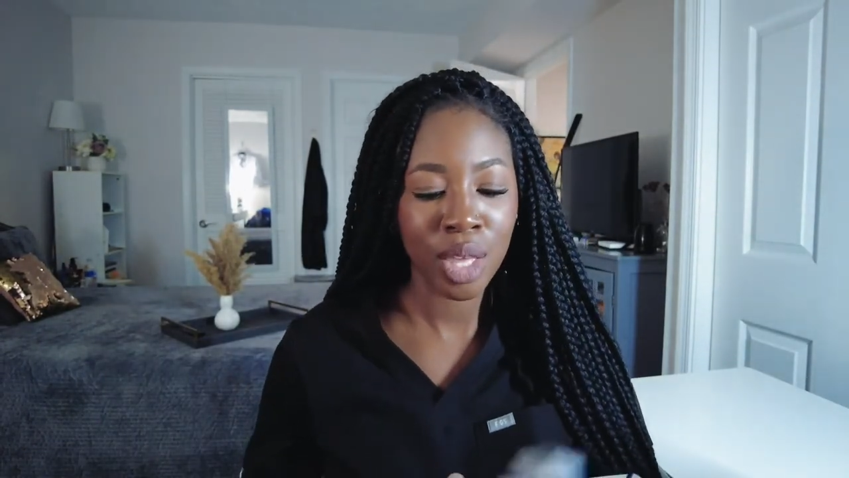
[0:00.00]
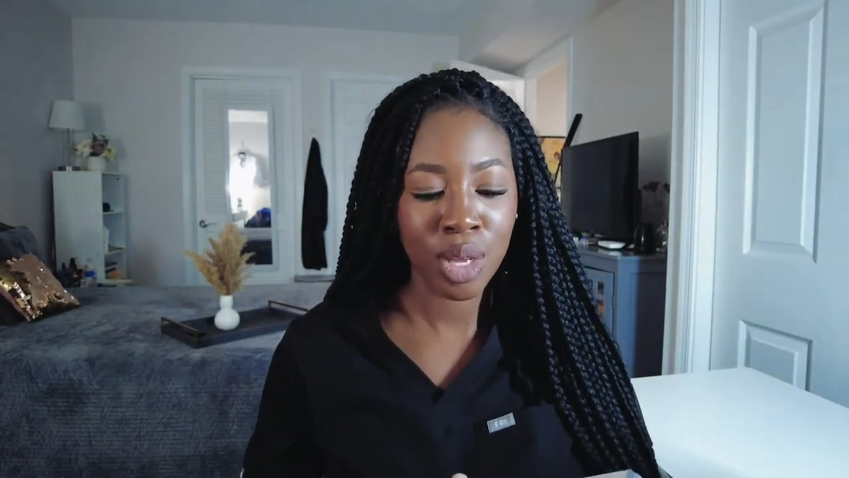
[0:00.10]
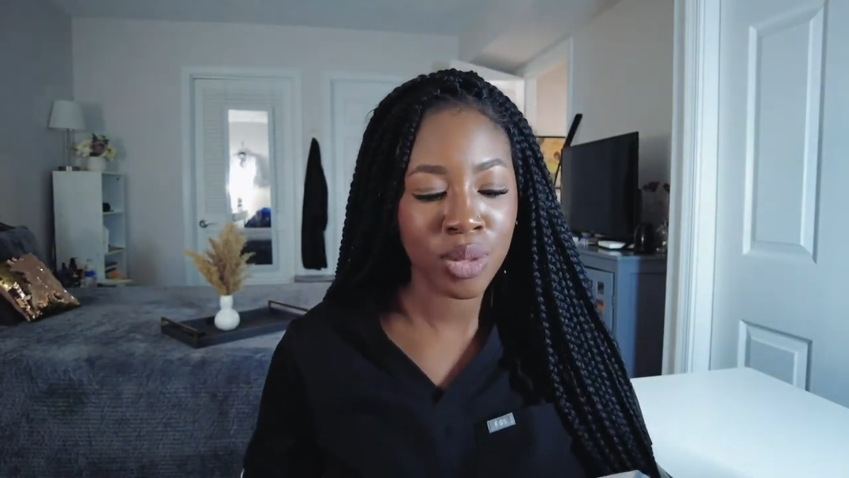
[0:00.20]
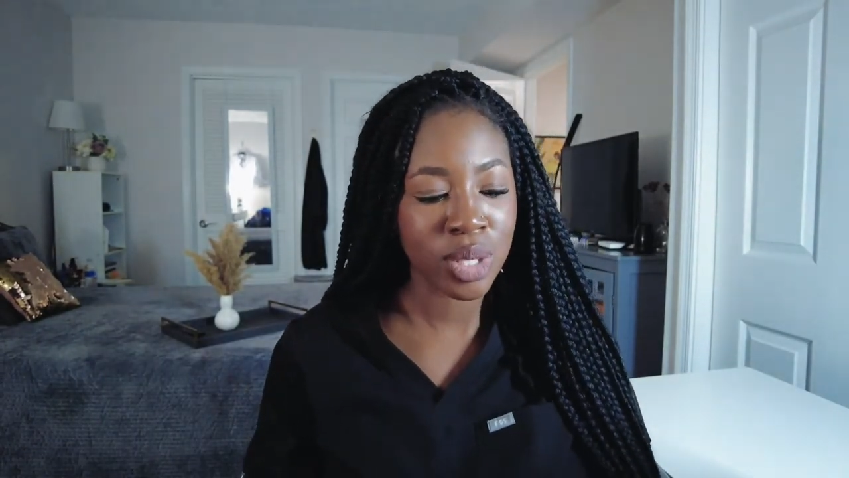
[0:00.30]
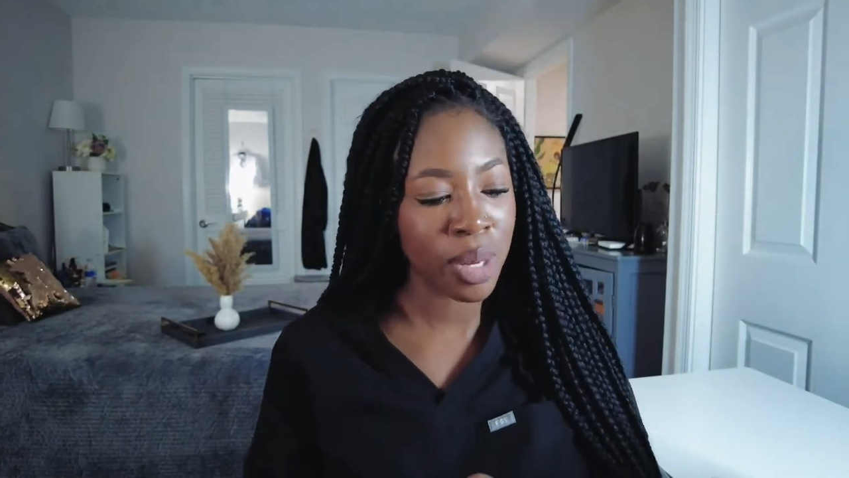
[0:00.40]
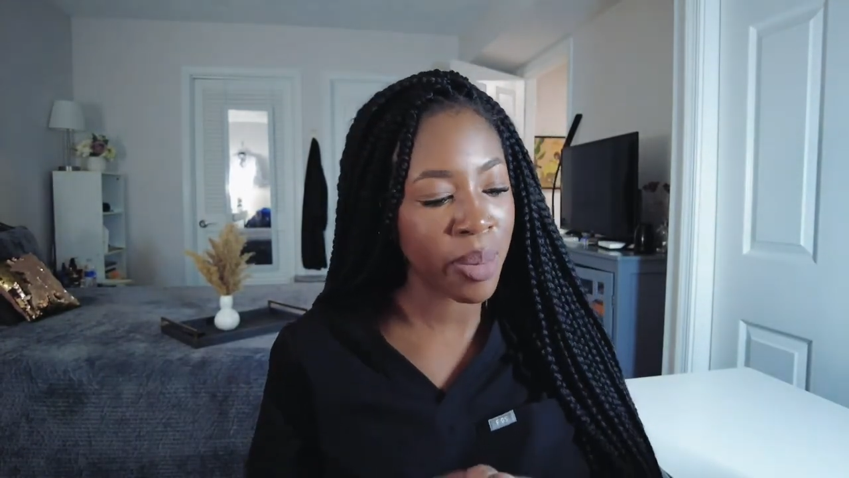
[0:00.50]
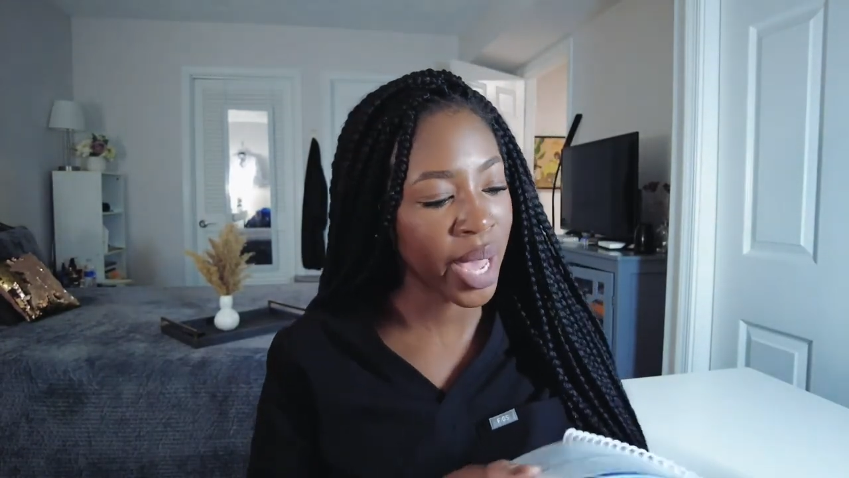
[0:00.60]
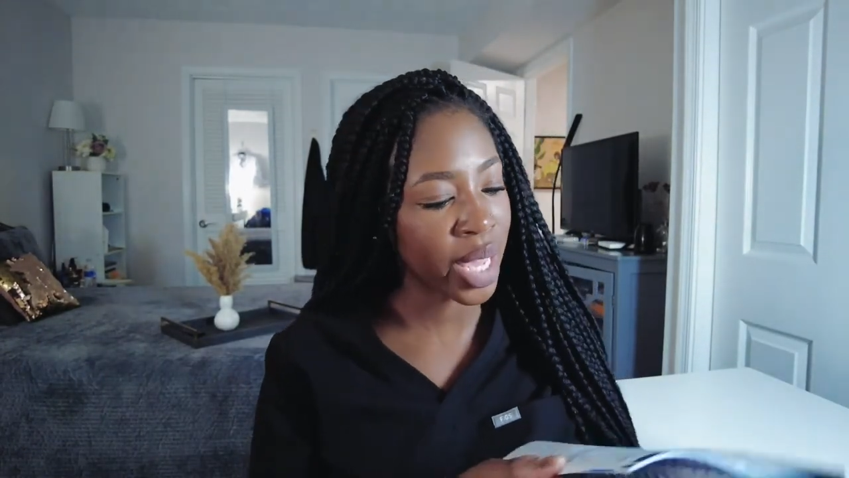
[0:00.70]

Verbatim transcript: Goes to the back